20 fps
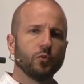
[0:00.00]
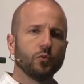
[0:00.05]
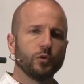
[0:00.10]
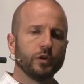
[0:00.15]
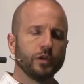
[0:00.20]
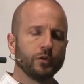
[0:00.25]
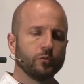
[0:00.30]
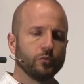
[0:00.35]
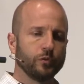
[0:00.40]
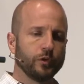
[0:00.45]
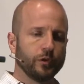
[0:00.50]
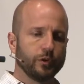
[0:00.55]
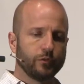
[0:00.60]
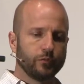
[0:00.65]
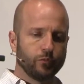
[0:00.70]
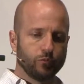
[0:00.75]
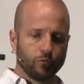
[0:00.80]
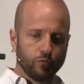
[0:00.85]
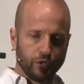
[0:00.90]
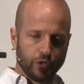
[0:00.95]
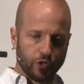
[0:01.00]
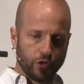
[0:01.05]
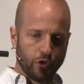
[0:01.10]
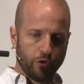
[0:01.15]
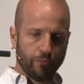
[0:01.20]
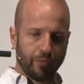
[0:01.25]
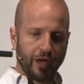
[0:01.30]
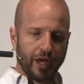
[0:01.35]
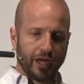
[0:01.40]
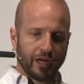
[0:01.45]
we, we, we go
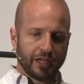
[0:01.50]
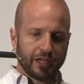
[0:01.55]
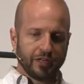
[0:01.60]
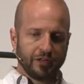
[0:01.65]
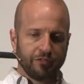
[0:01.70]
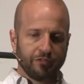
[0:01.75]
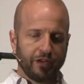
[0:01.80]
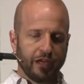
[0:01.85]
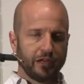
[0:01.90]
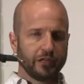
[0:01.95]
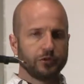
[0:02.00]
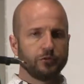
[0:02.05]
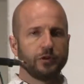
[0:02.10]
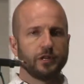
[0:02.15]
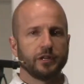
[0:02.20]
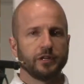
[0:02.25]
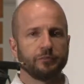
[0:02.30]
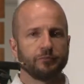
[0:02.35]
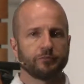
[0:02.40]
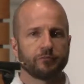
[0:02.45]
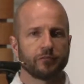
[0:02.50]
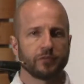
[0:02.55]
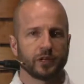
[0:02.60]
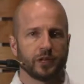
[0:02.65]
back and evaluate it.